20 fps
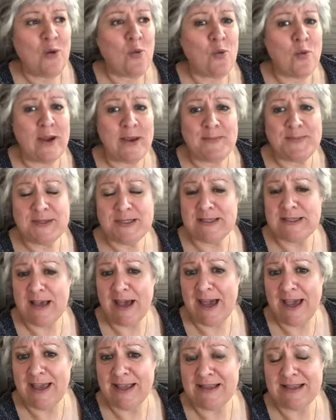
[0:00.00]

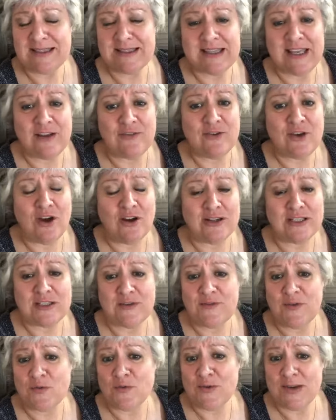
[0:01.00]
websites that have got
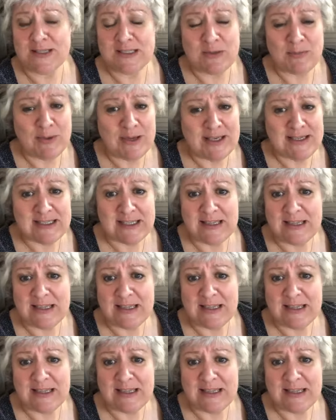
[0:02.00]
different recipes